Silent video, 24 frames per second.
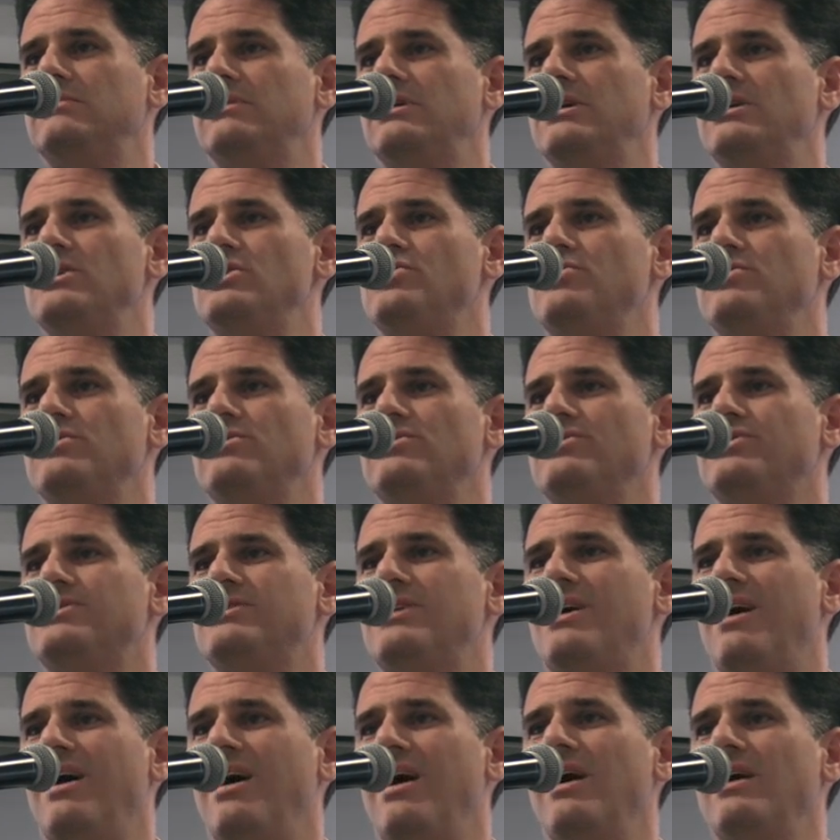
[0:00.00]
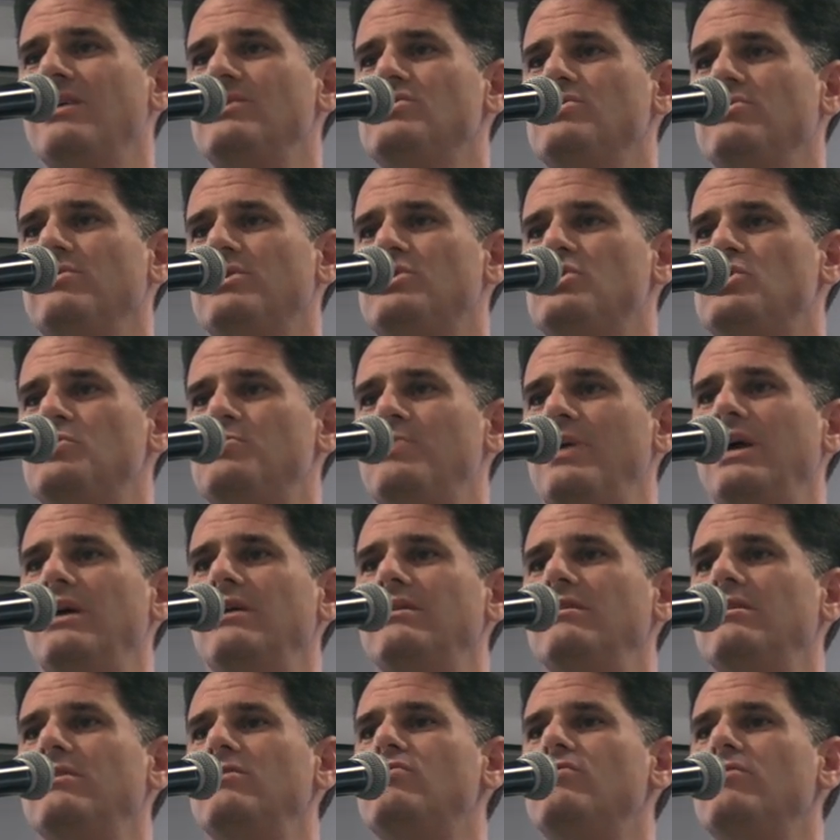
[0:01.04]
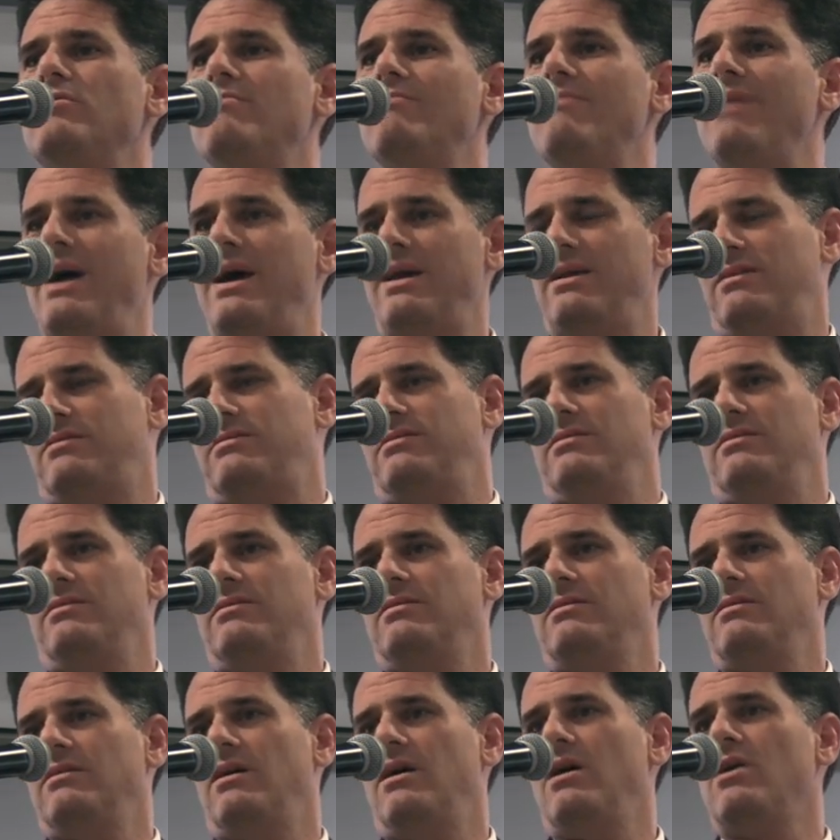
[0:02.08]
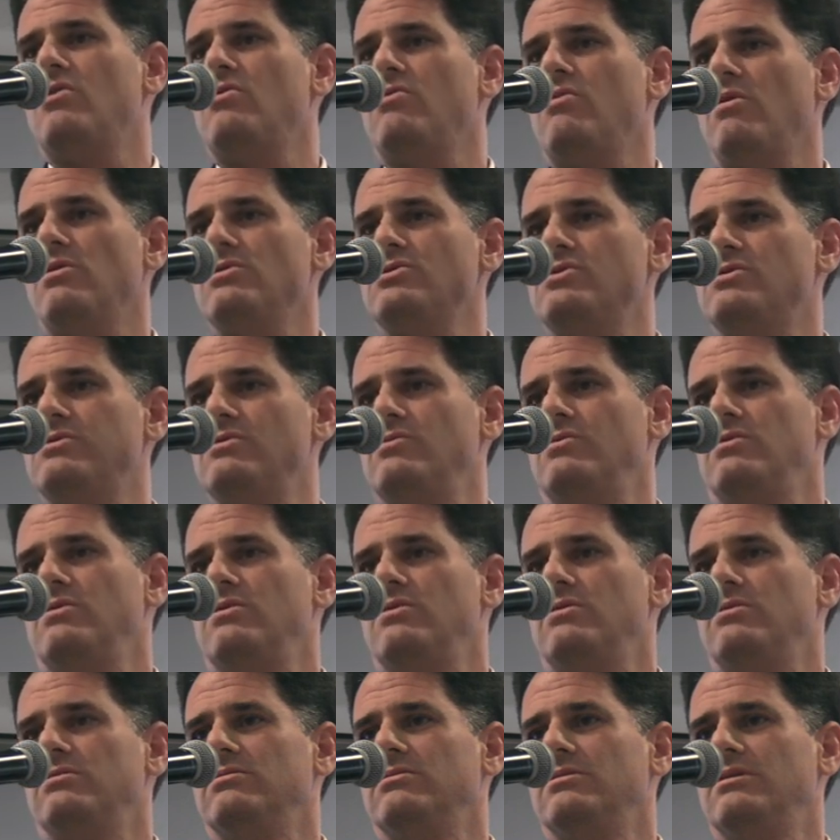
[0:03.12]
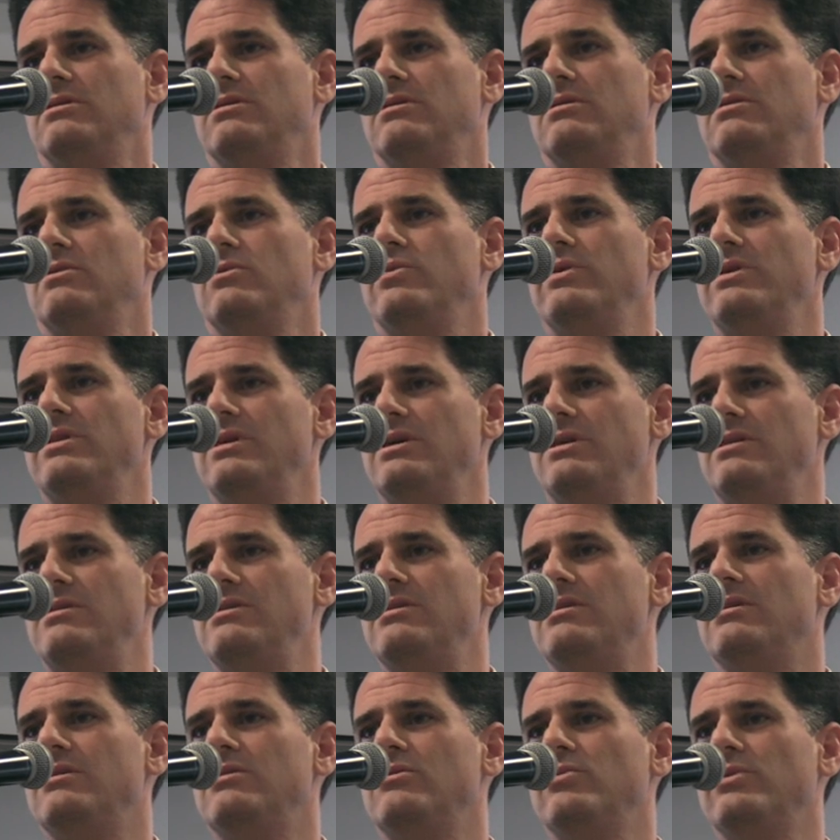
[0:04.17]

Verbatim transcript: Israel's ties are expanding dramatically across the world with India,